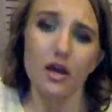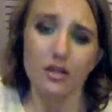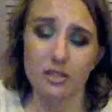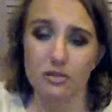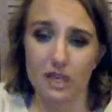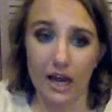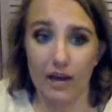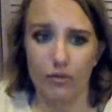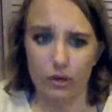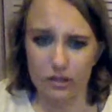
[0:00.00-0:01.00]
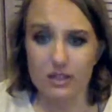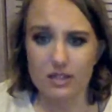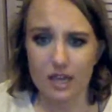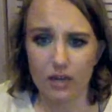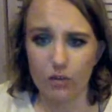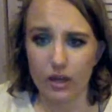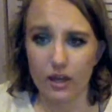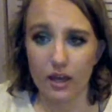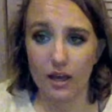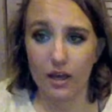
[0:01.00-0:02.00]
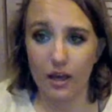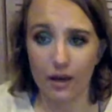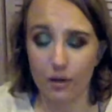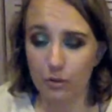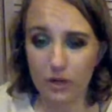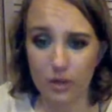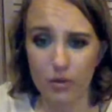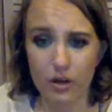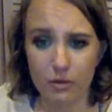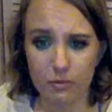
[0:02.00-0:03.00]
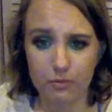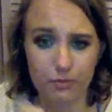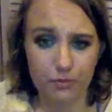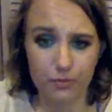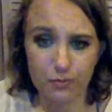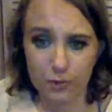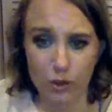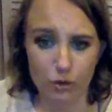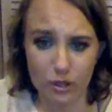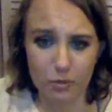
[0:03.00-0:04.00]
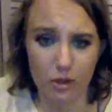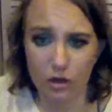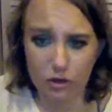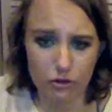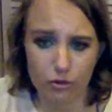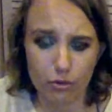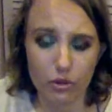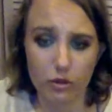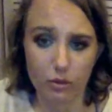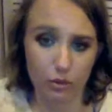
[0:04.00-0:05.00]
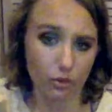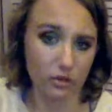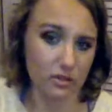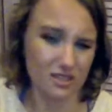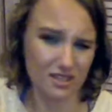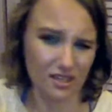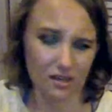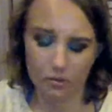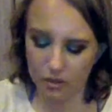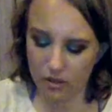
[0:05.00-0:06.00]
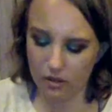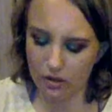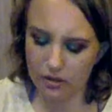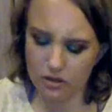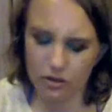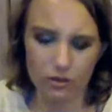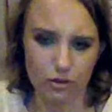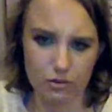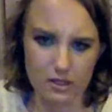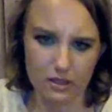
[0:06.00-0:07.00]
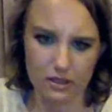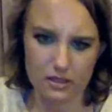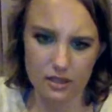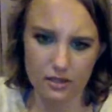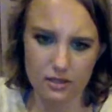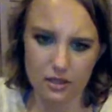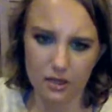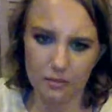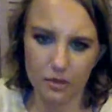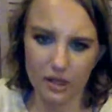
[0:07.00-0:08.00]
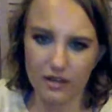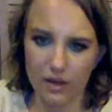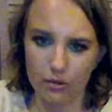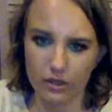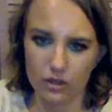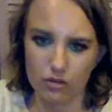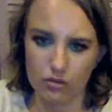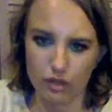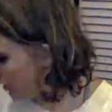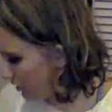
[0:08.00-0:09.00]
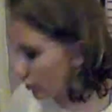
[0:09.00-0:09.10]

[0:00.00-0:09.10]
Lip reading: Because I was like, I have oily skin. Why the hell would I want to cream contour with oily skin? But I started using this, and these like blend out like a dream.